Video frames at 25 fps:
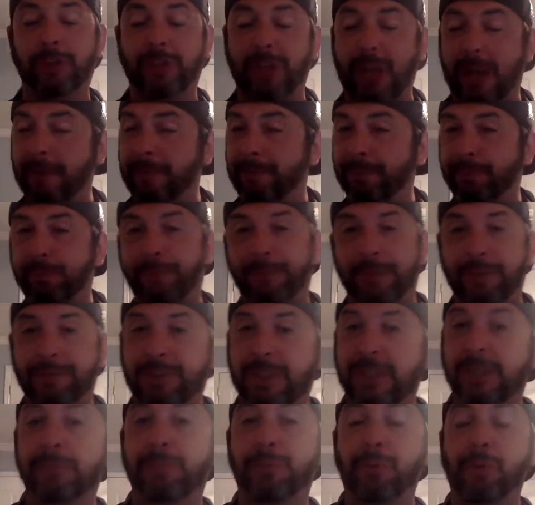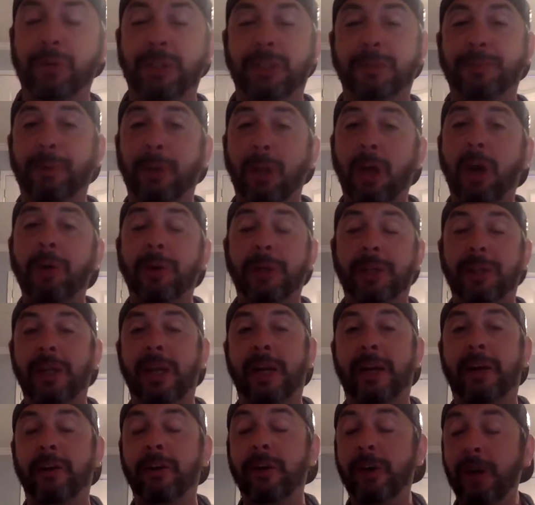10, 15 points below it there.